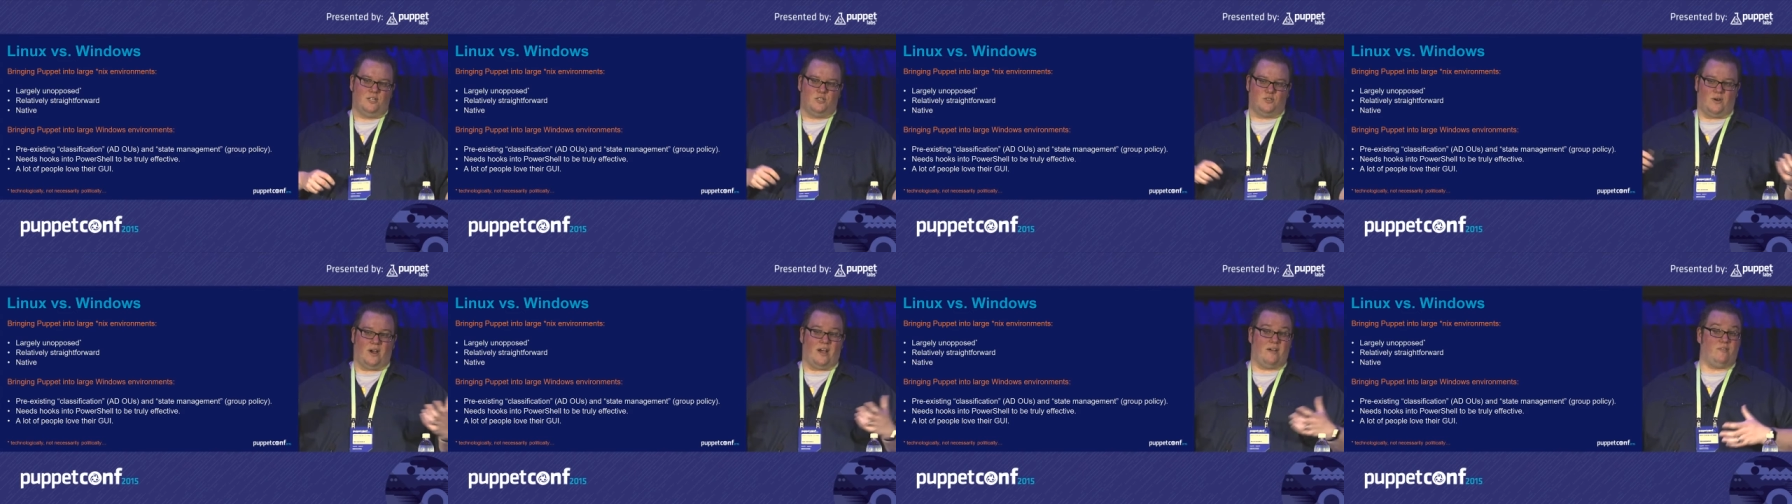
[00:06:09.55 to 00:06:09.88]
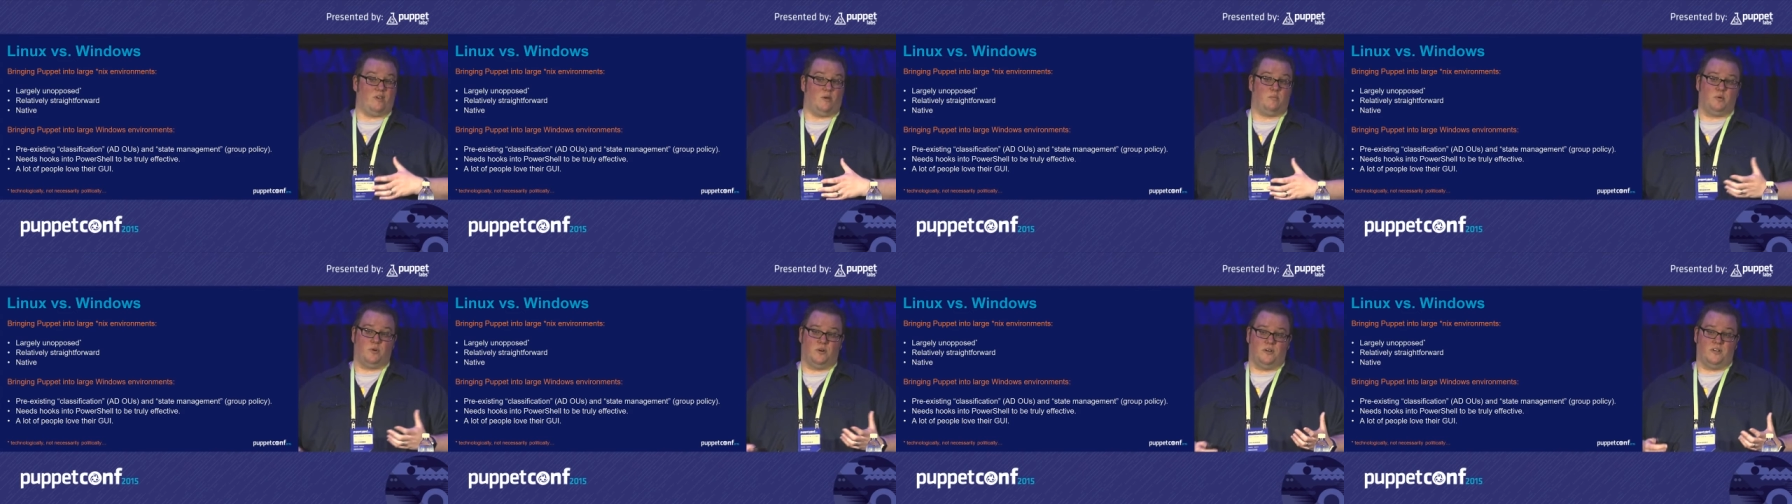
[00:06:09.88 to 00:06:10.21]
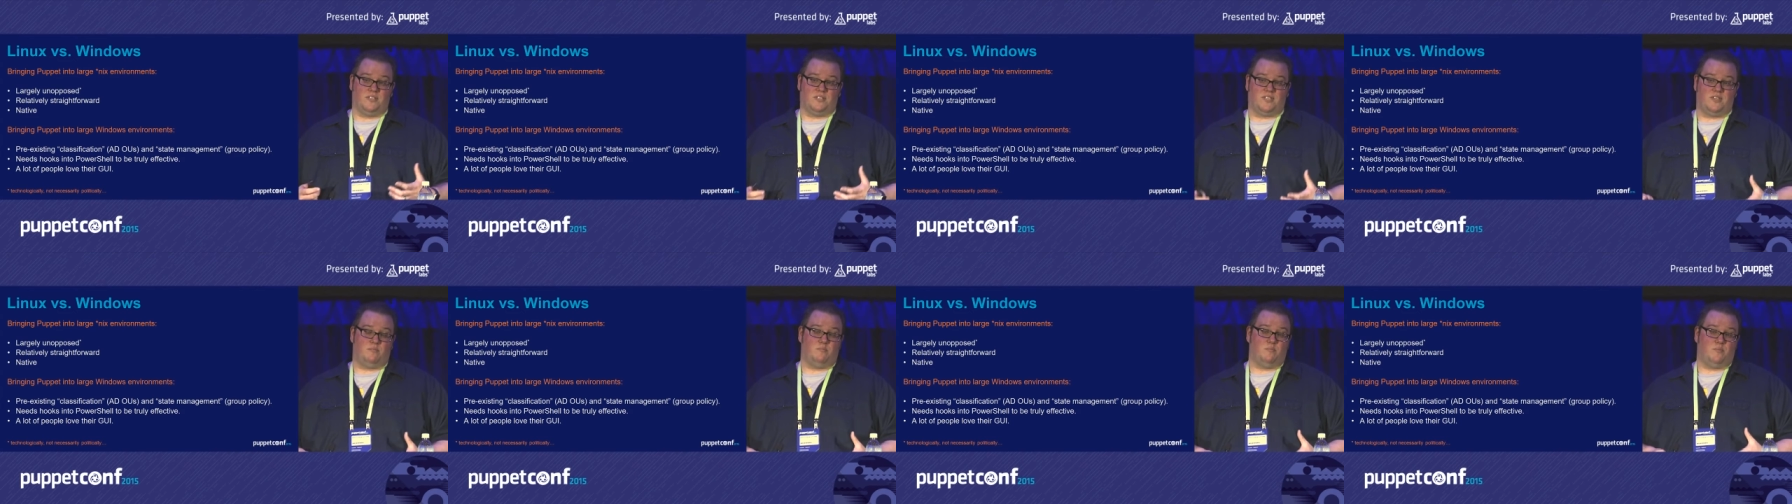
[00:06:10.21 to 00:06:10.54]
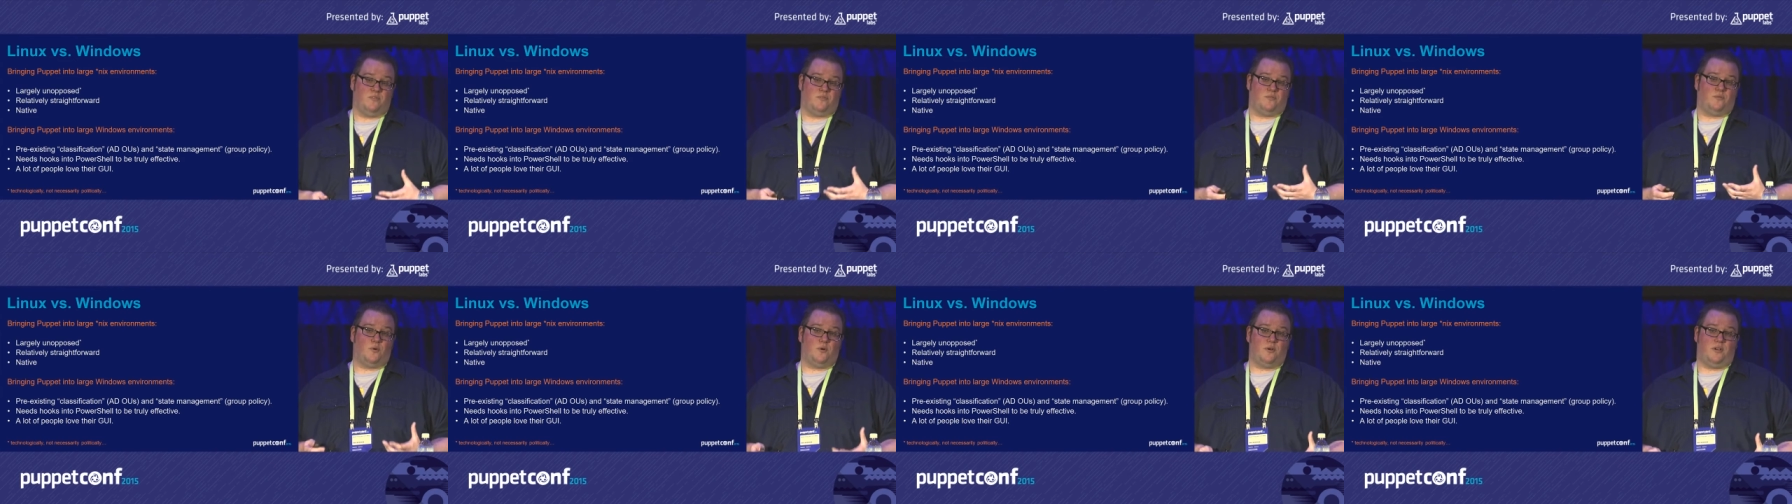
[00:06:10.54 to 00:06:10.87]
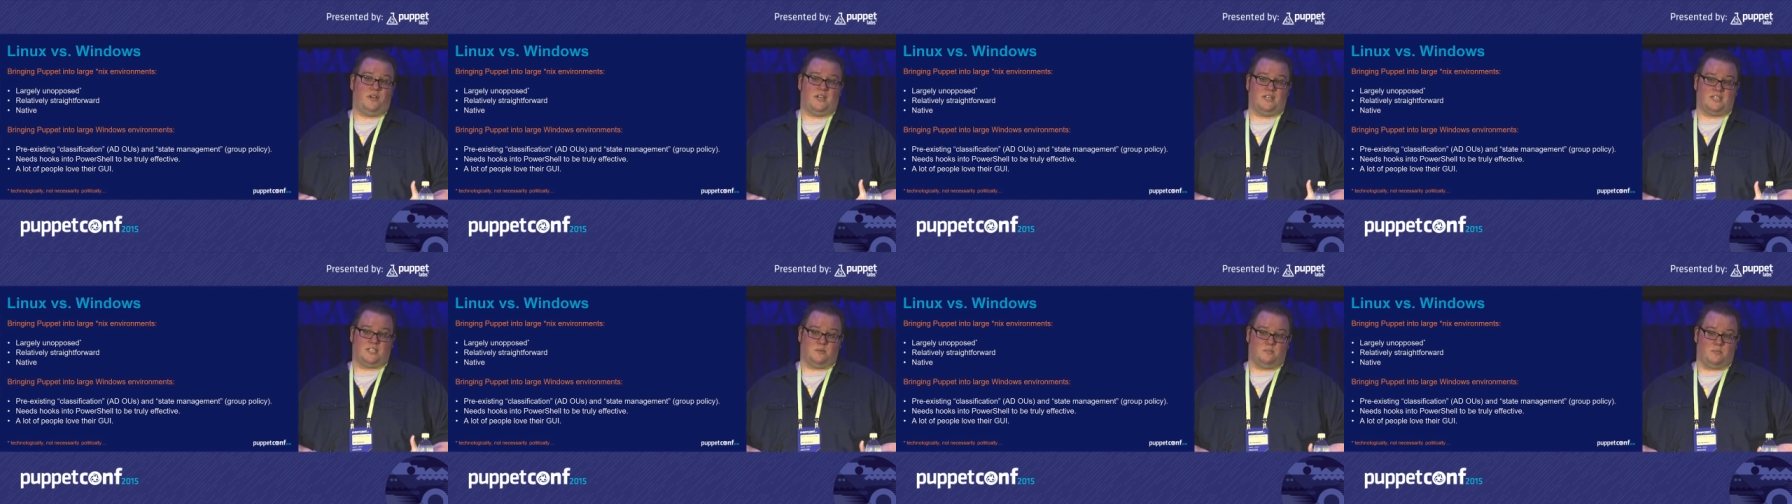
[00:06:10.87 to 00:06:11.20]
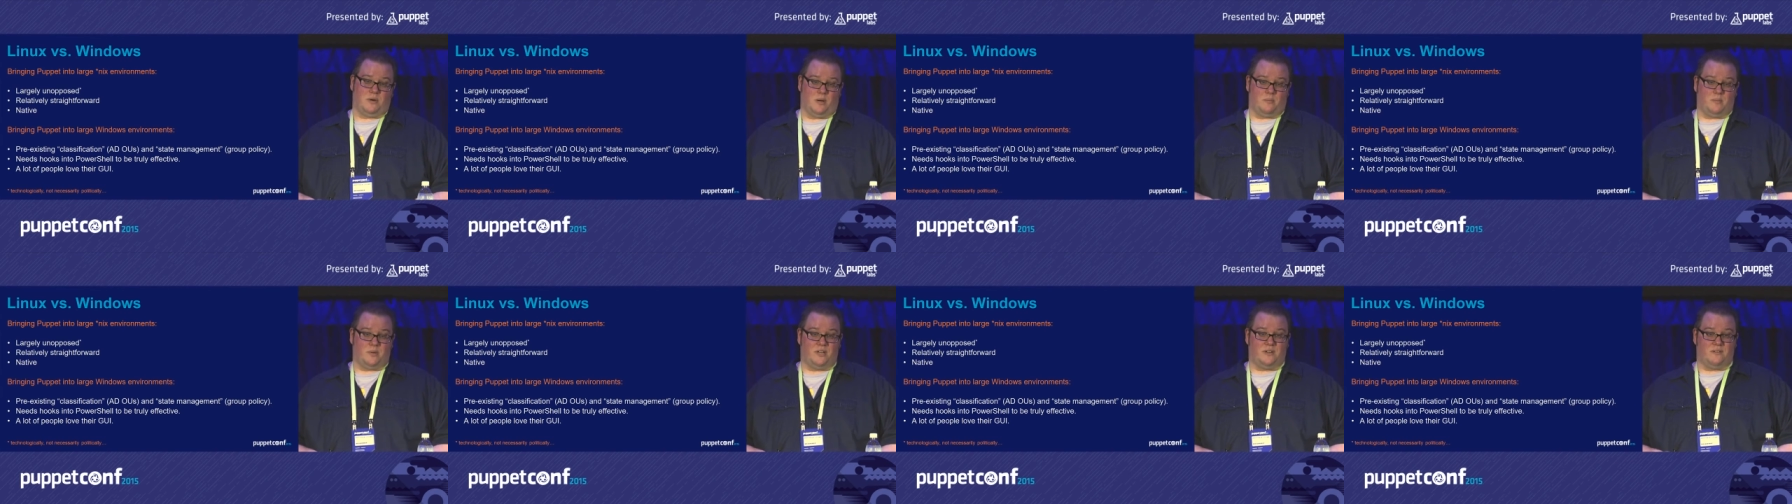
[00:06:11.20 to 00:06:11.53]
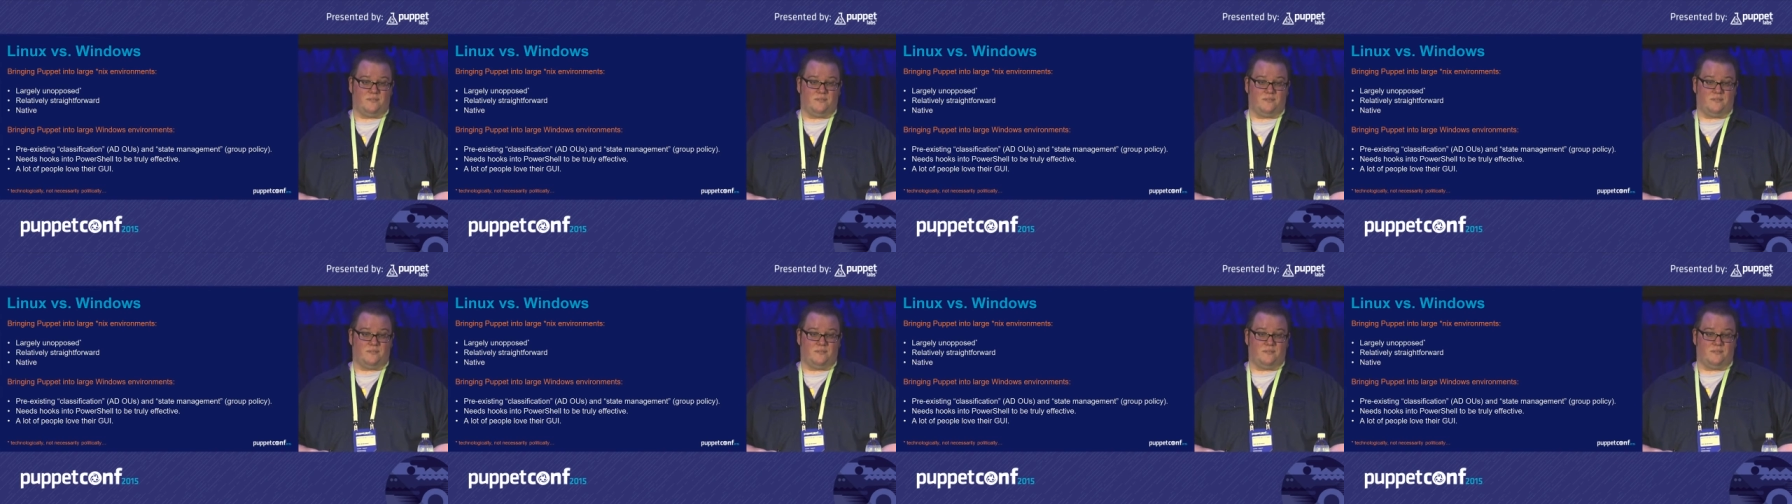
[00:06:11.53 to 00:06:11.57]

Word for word: driving points, even before you get to Puppet.